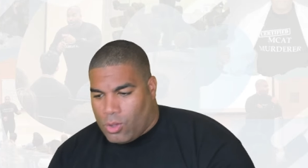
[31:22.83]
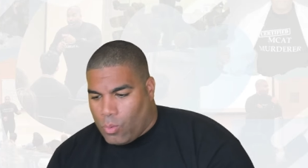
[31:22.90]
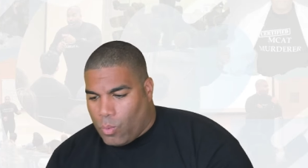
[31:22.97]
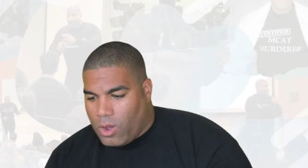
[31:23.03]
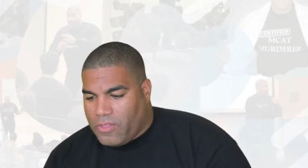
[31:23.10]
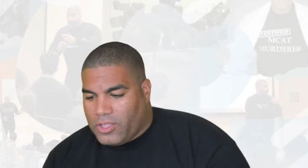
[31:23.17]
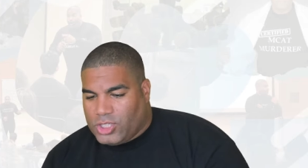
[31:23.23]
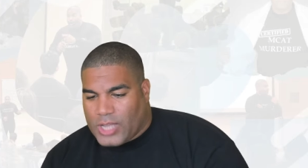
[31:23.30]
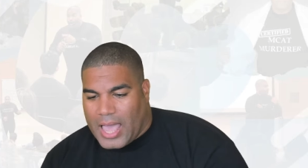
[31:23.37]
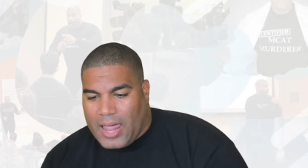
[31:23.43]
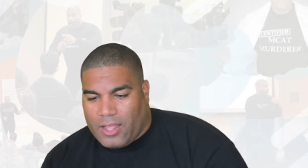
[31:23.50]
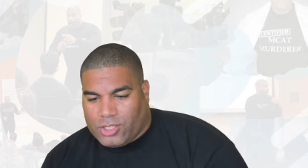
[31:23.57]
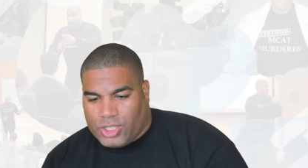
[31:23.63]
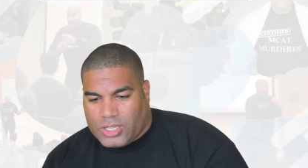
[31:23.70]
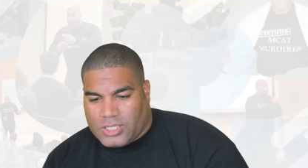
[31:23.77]
one of the
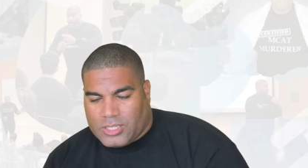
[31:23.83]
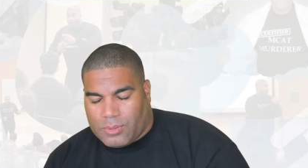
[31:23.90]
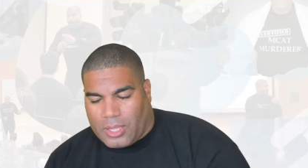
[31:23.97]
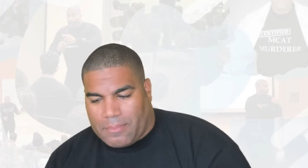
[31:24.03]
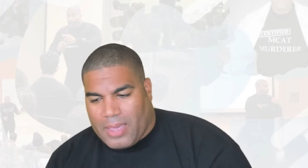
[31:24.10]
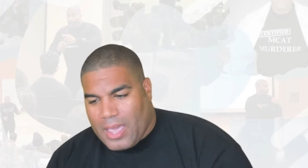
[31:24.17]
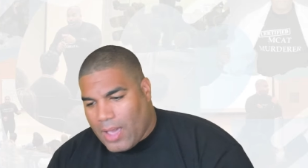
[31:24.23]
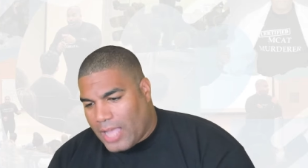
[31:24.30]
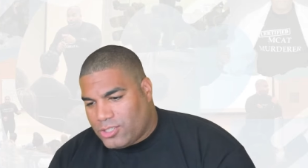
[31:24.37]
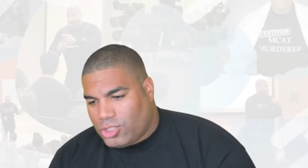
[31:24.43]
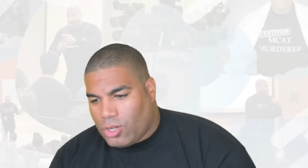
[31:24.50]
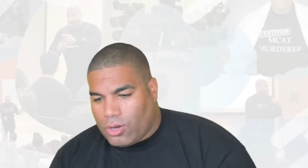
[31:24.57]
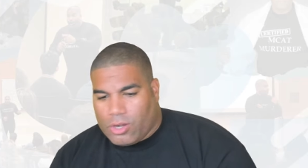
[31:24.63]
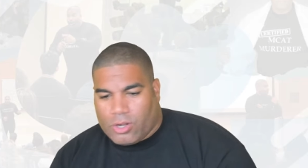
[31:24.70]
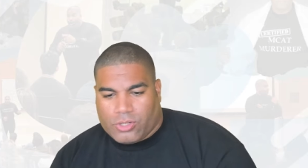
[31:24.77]
challenges, and they are like, "Man, I just
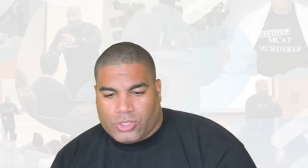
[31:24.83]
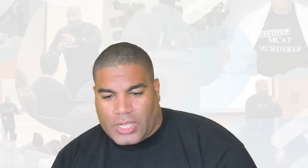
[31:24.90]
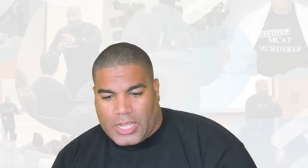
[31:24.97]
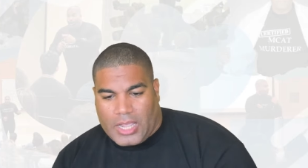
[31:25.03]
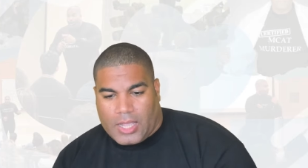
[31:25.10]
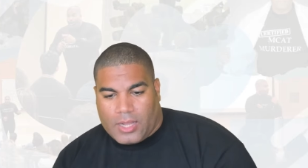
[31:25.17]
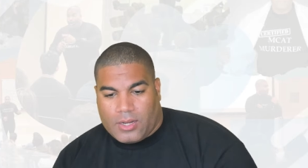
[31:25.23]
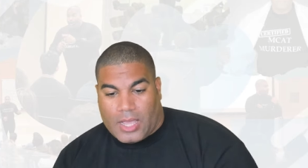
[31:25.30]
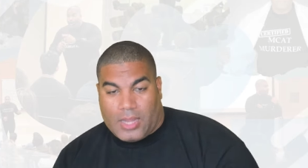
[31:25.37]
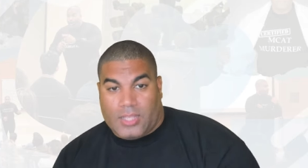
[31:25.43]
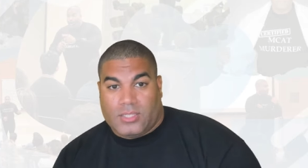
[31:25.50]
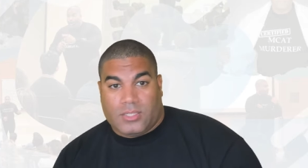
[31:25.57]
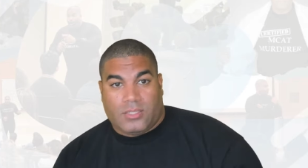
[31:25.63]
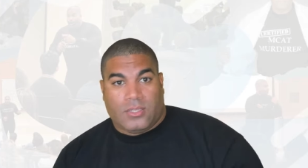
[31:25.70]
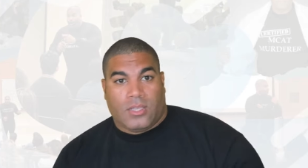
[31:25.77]
don't understand." And
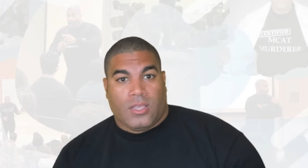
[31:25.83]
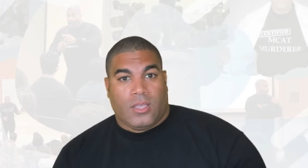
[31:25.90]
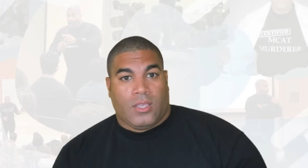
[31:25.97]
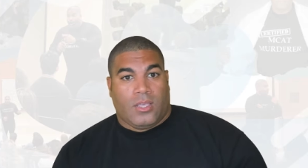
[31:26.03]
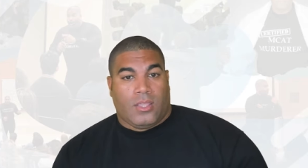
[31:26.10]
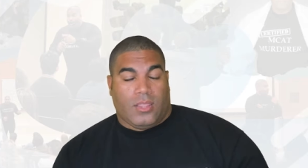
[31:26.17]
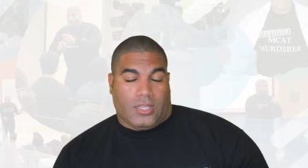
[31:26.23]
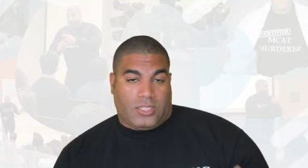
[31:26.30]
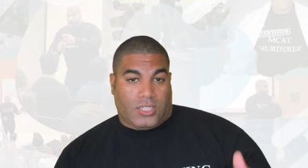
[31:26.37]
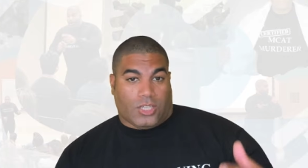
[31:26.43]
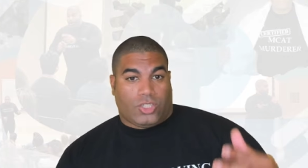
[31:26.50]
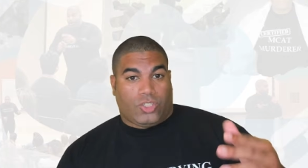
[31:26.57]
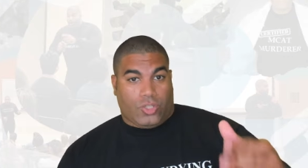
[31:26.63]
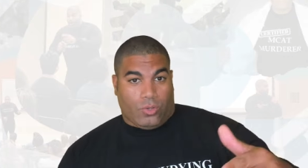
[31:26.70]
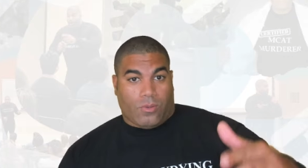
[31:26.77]
this is this is a,
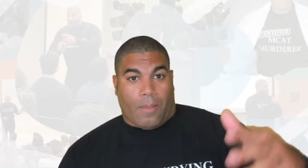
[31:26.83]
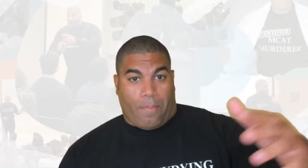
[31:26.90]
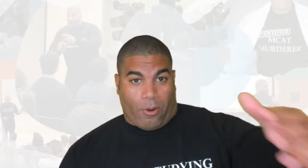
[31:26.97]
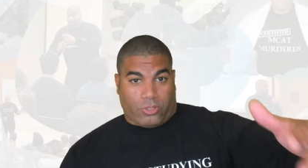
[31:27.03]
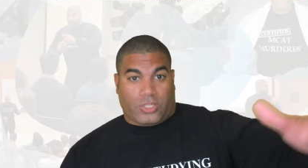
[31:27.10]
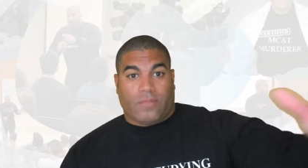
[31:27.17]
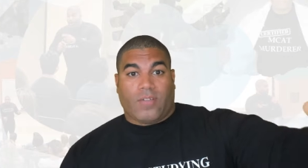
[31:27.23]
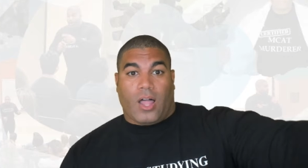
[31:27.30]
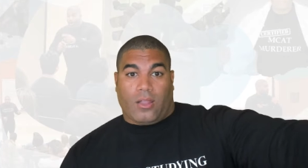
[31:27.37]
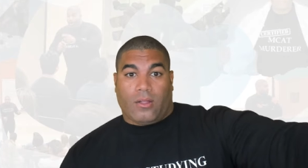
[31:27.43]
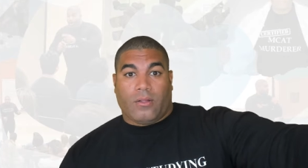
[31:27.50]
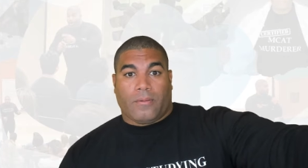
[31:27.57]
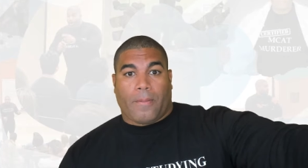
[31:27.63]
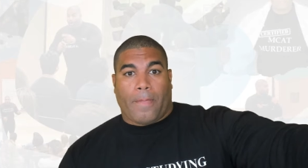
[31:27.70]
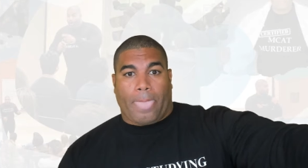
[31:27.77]
stu- a person of
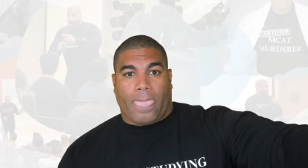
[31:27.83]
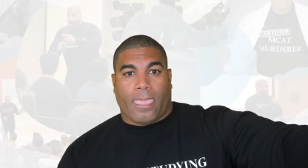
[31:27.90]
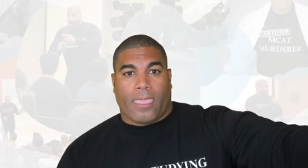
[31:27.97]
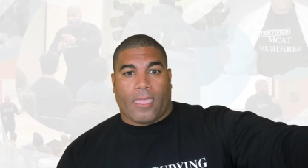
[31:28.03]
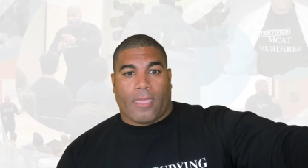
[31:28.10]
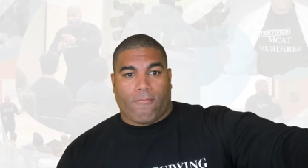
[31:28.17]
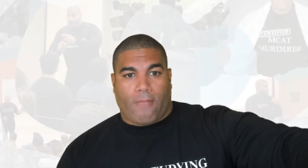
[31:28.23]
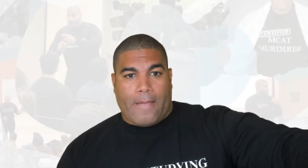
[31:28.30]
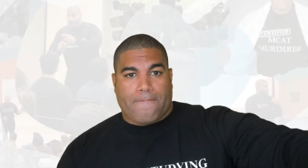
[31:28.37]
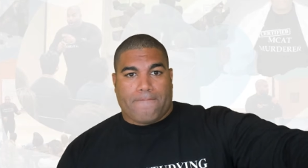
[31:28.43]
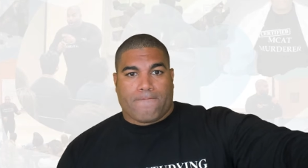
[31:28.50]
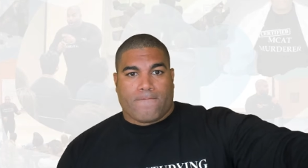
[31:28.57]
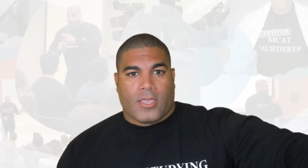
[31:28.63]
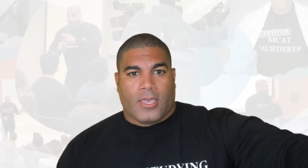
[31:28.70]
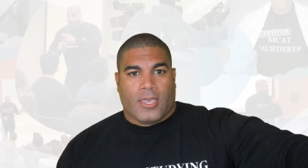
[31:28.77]
color, right?
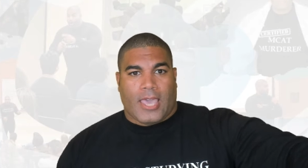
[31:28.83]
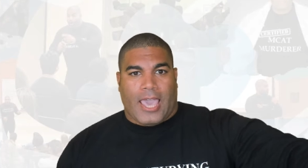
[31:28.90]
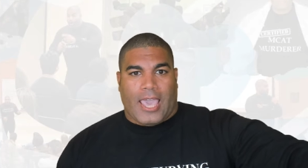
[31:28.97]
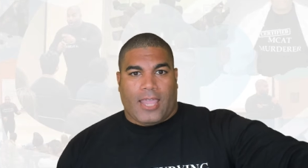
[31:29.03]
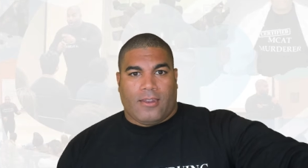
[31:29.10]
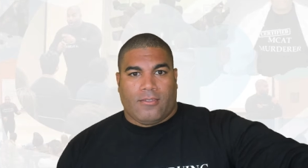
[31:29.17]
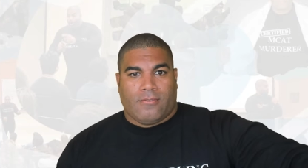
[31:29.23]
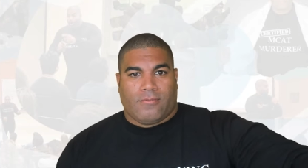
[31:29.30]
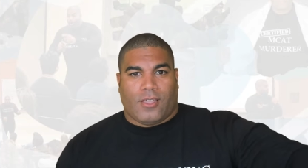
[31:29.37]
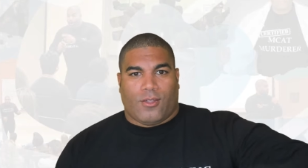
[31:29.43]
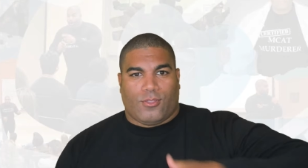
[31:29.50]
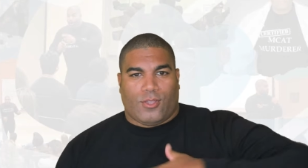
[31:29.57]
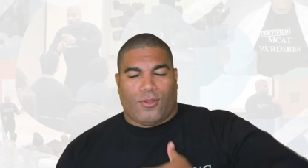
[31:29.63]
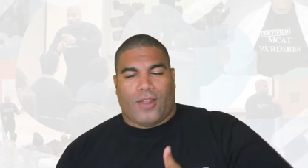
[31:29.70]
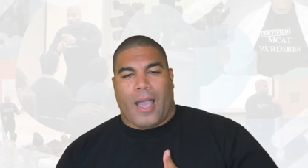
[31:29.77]
And
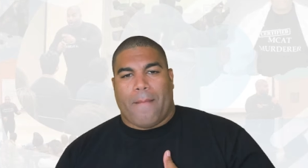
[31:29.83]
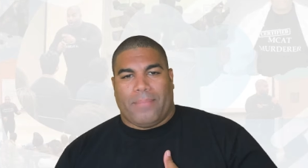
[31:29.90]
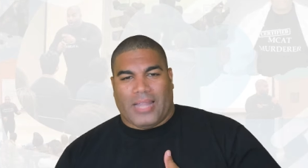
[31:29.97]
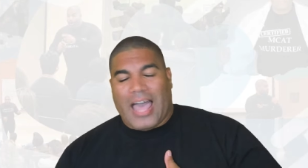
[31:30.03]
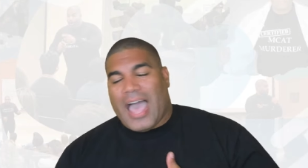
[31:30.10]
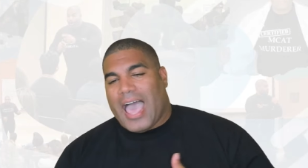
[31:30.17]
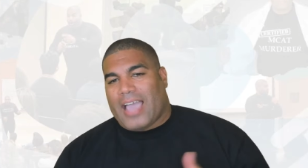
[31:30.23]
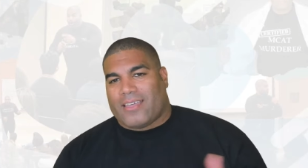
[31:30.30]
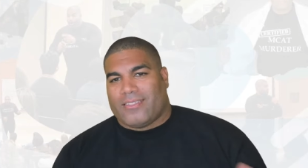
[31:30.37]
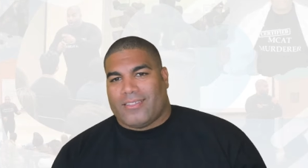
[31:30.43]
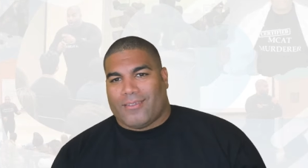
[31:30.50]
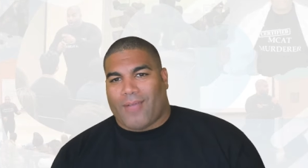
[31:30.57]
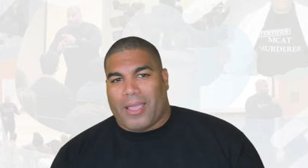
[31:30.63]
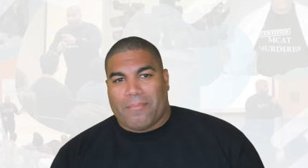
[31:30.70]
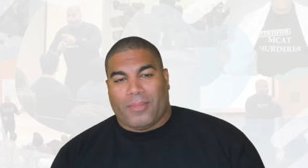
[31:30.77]
they're they're not black,
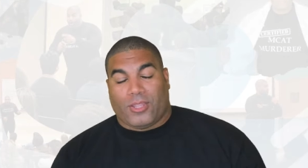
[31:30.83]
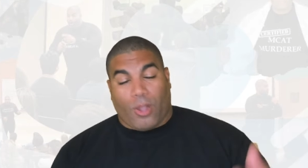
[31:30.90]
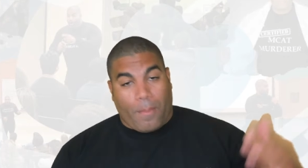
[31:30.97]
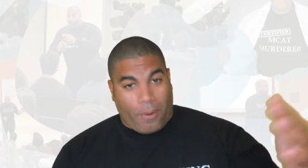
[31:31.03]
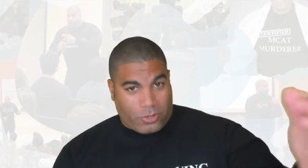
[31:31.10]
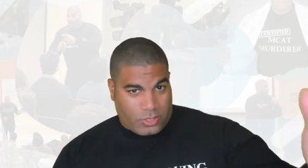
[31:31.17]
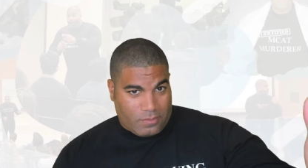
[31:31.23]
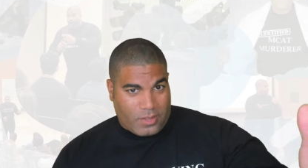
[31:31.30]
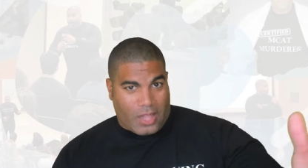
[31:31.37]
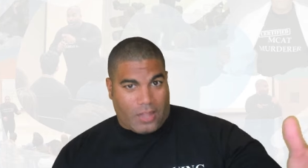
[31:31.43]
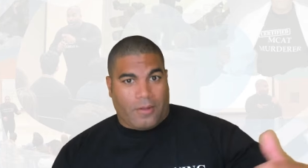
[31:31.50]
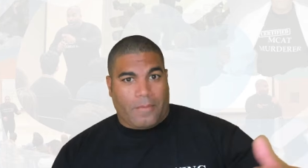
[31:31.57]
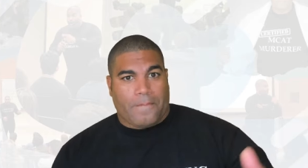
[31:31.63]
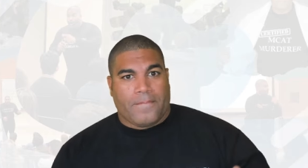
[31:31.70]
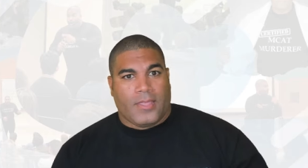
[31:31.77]
right? But they're a person of
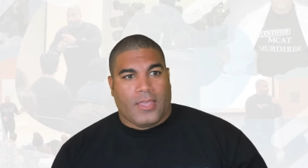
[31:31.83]
color,